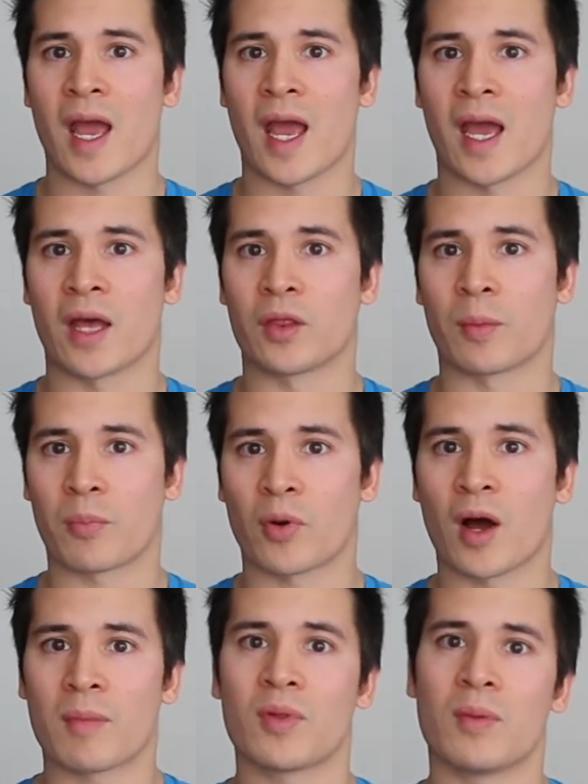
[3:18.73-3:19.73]
and the
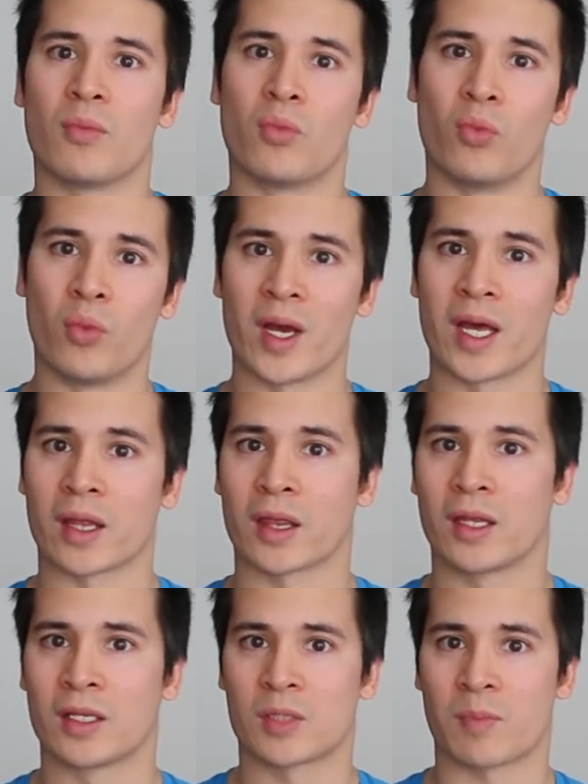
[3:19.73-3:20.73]
problem with
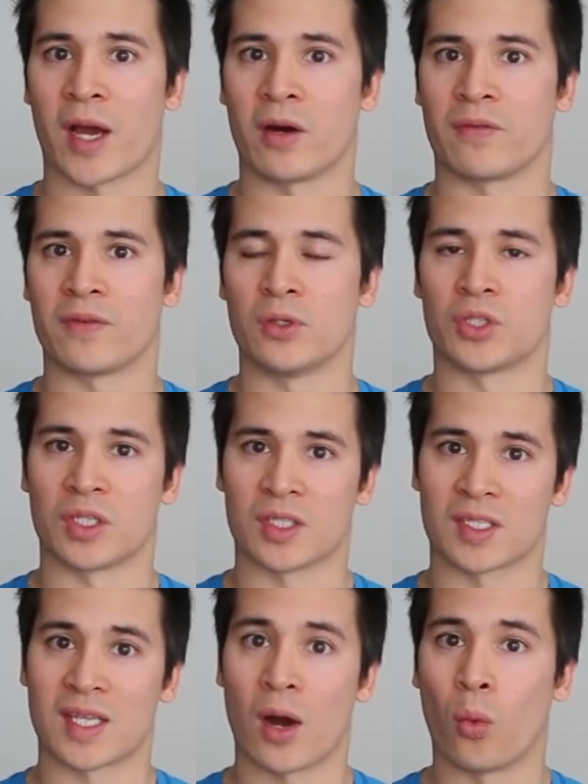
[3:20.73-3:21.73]
spinal fusions
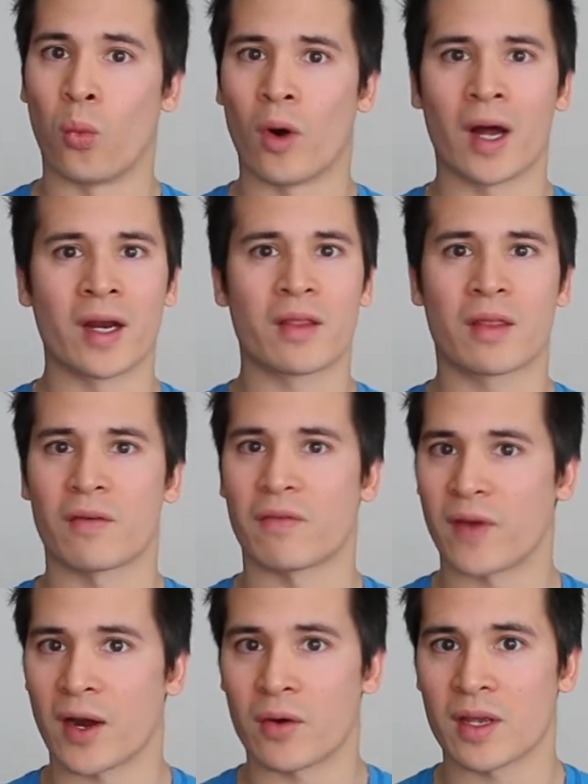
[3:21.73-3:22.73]
is that, one, they're
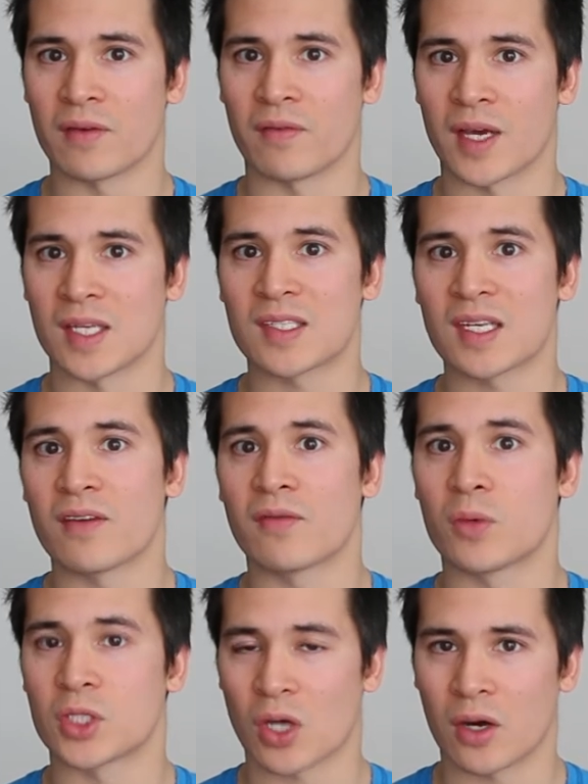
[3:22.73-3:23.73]
very
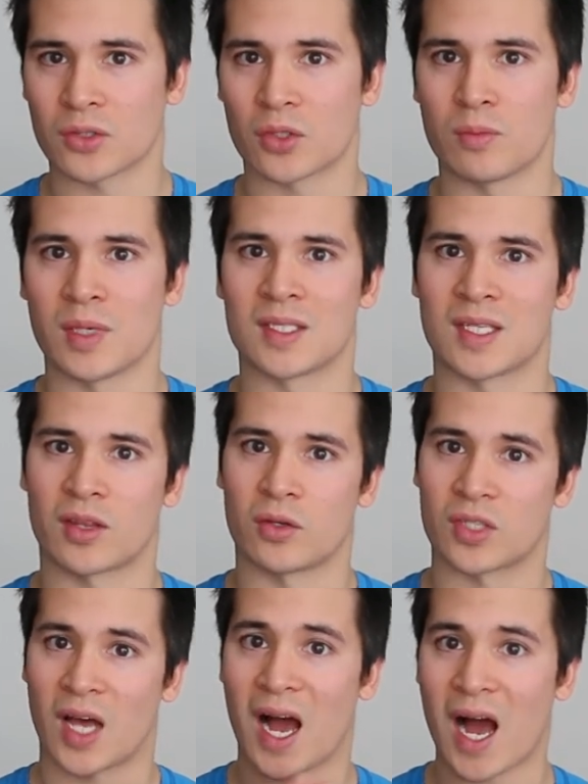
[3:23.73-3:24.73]
invasive, which also means that
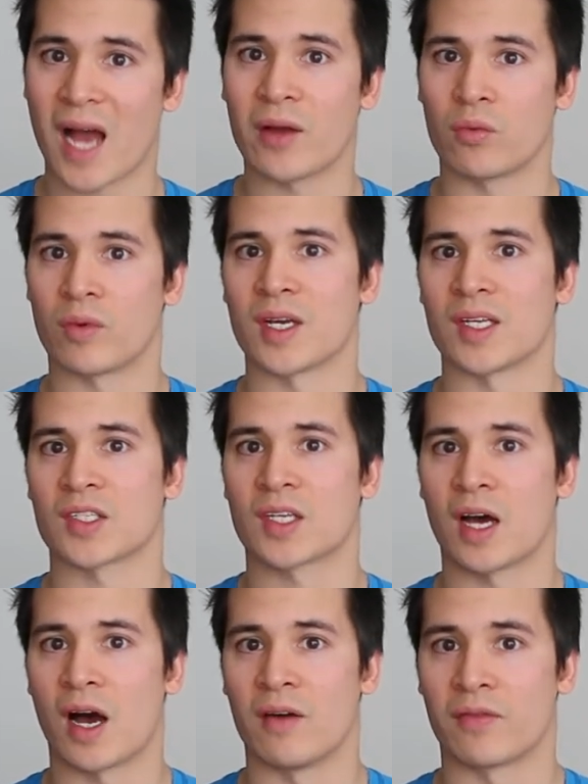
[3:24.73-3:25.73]
there's a high
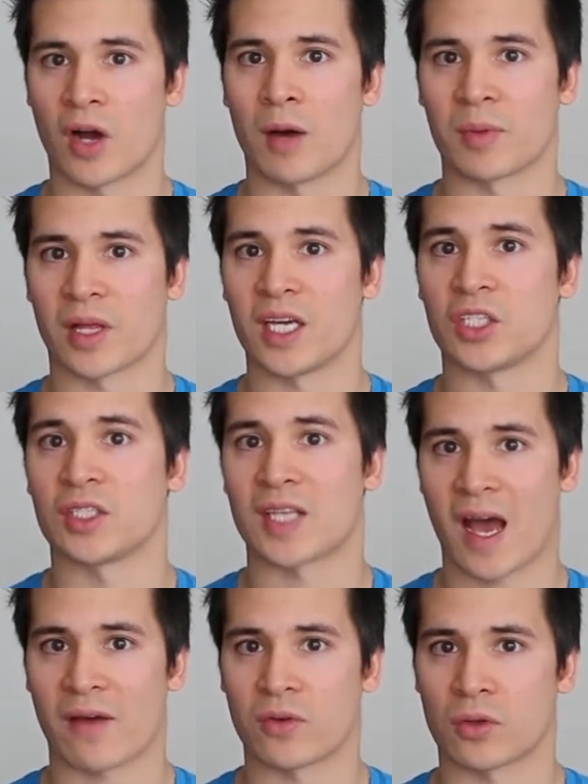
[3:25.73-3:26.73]
risk of complications
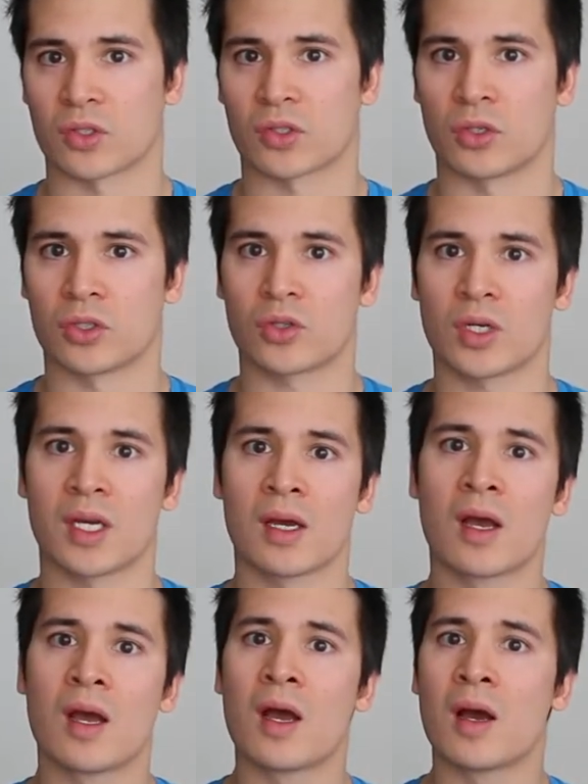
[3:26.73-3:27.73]
after the
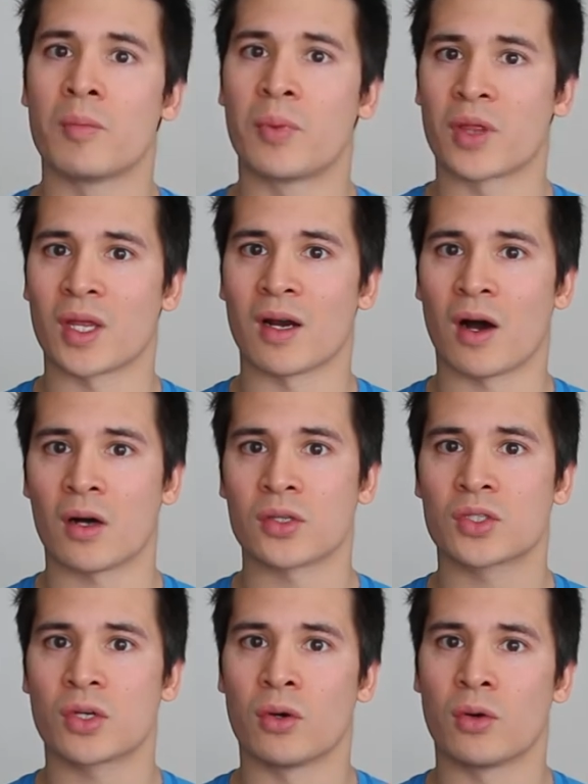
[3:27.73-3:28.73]
surgery, but then
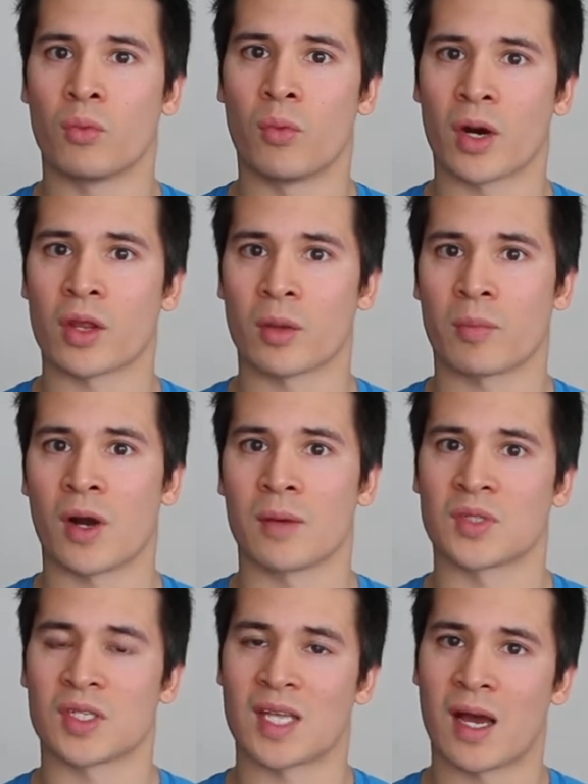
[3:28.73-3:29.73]
also one of the
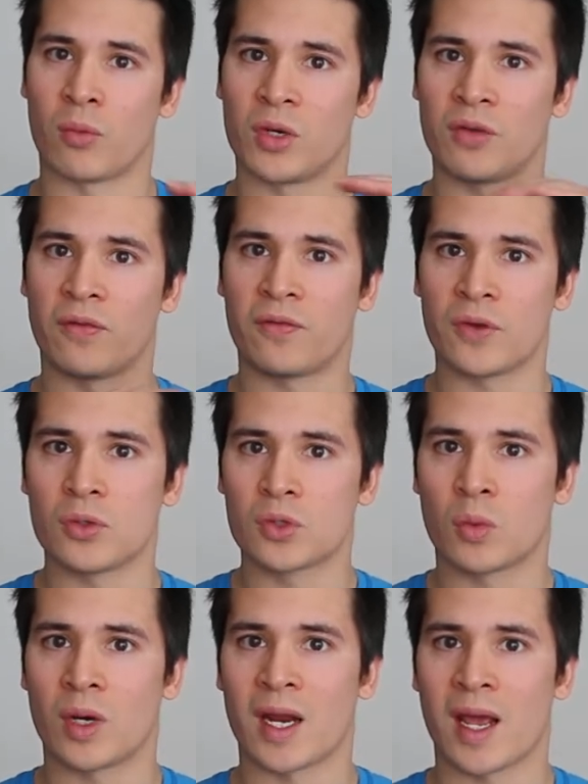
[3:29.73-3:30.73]
problems is that when you
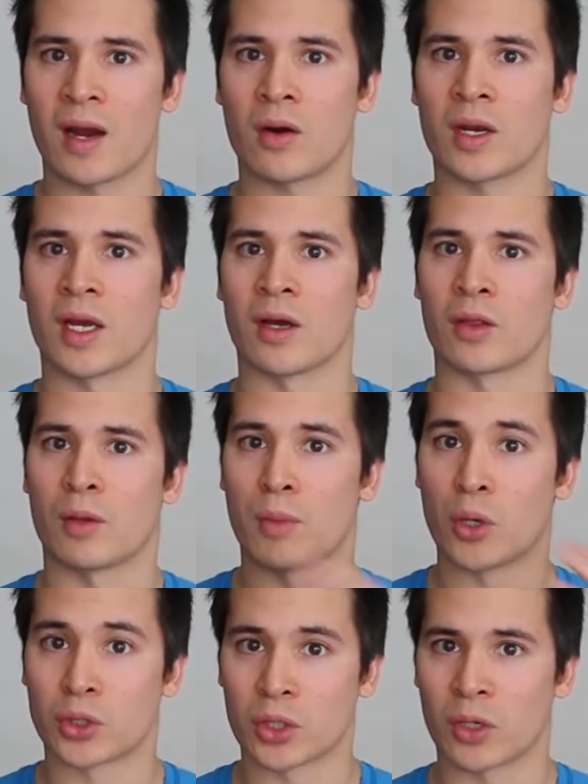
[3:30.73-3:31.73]
fuse one area, the
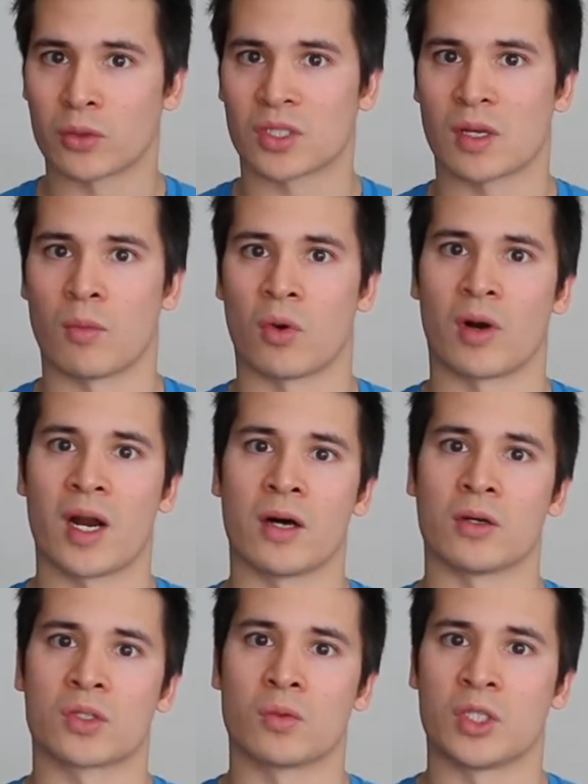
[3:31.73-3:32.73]
motion goes somewhere
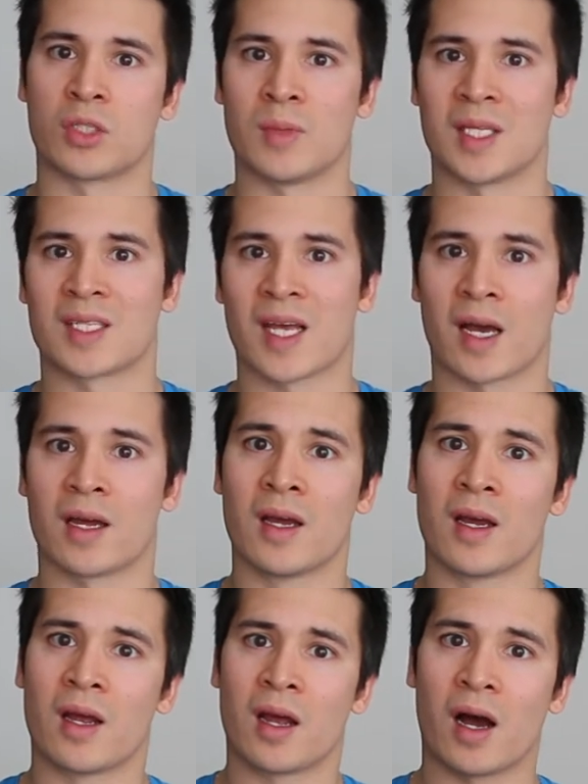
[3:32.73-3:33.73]
else, which means that
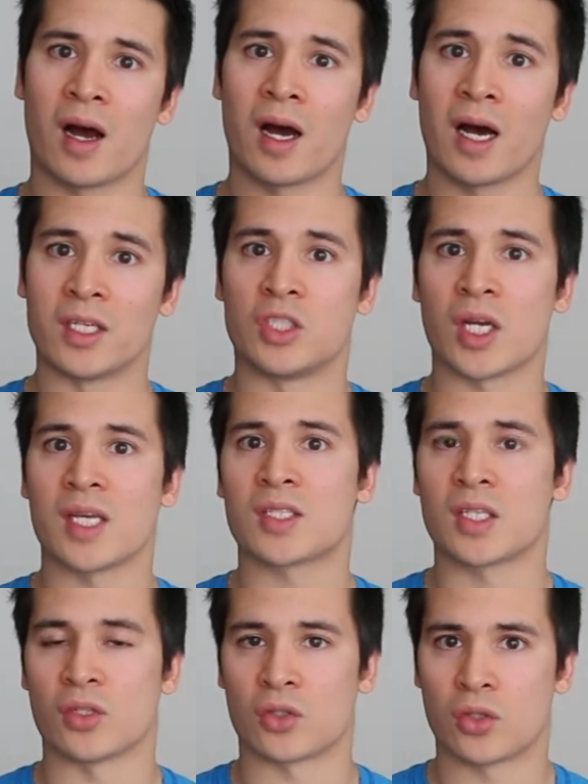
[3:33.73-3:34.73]

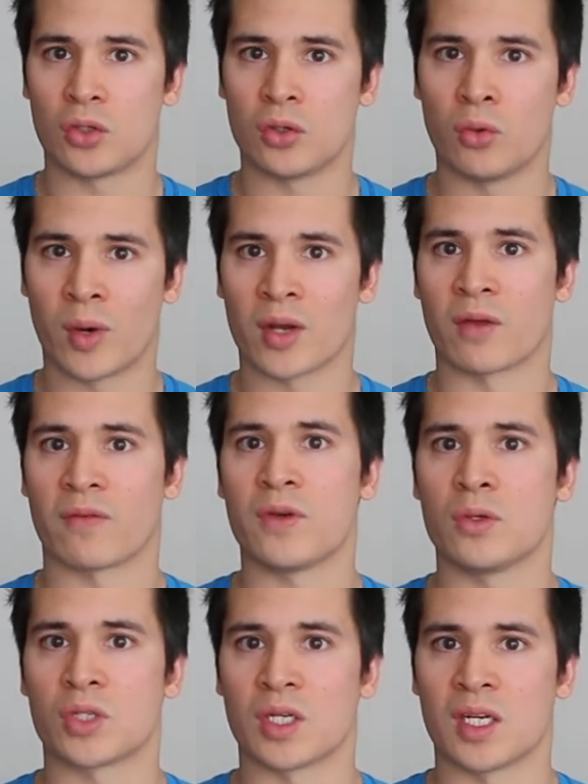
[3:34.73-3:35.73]
adjacent to where the
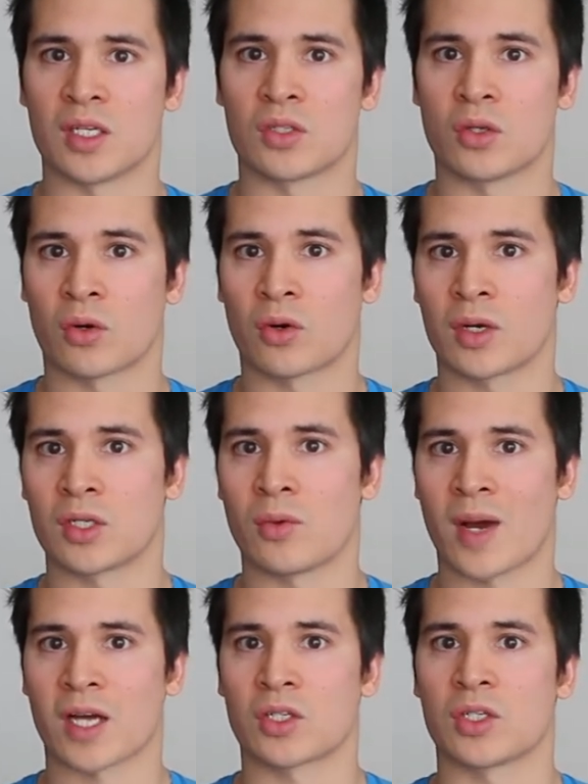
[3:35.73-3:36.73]
fusion is, you're going
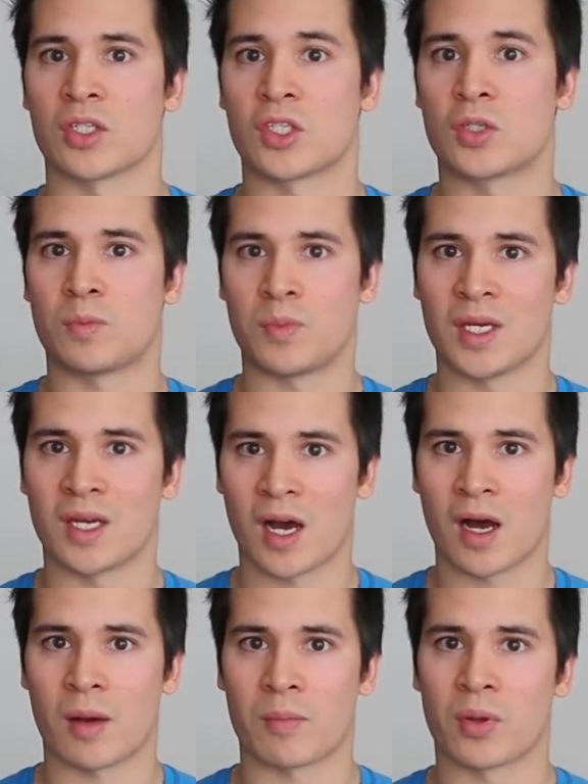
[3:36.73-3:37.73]
to actually speed
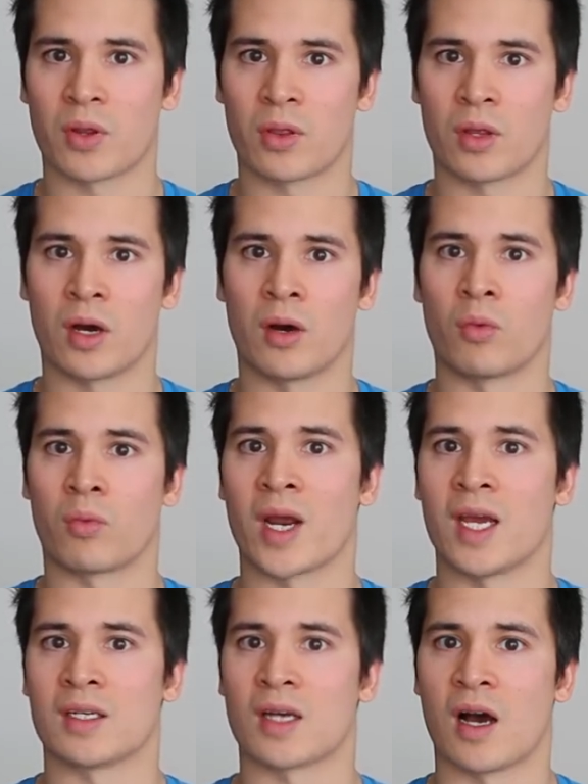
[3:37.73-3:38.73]
up the
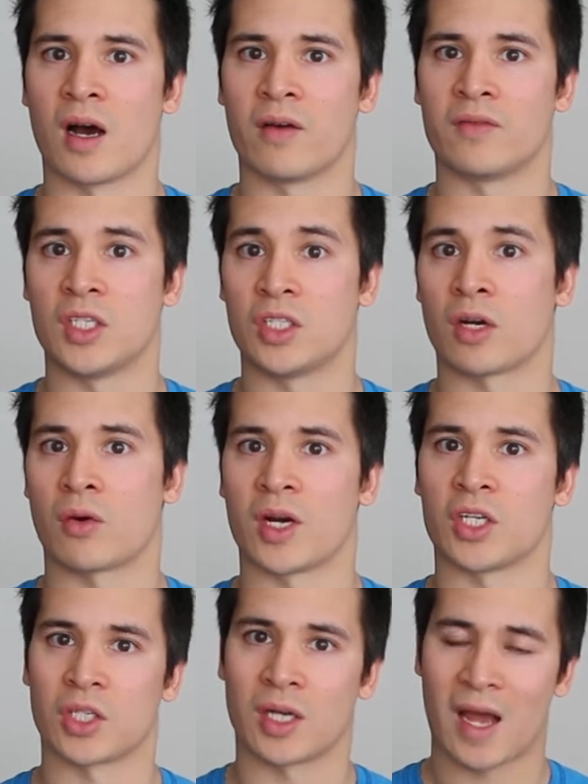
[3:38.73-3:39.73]
rate of
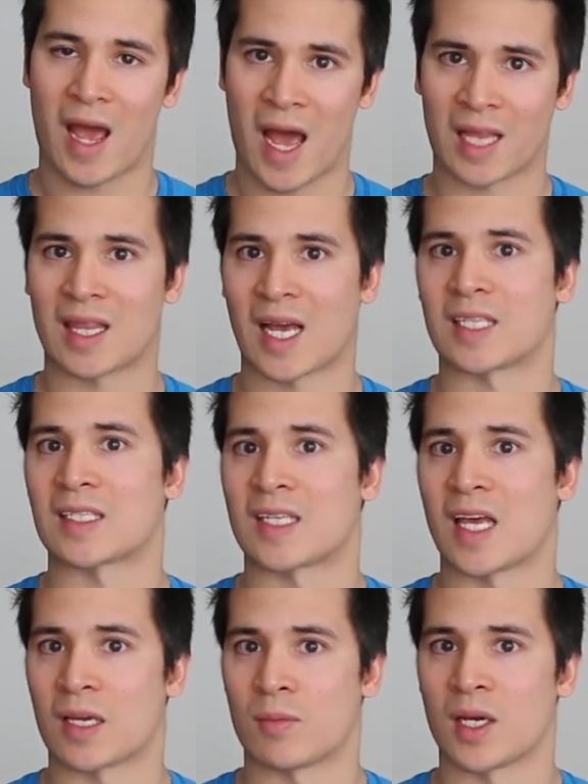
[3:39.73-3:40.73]
degeneration at that
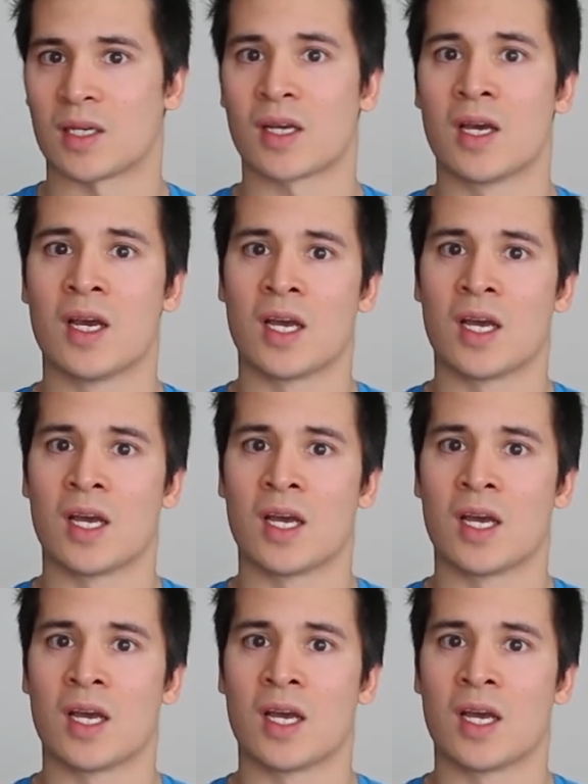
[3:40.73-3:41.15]
segment.